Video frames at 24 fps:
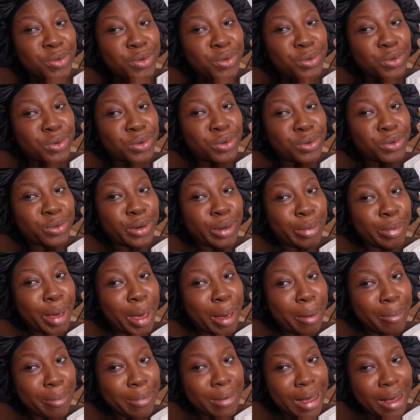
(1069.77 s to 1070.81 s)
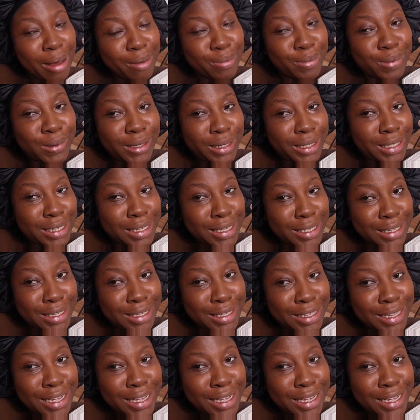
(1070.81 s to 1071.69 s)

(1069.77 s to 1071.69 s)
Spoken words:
Oh, remember, please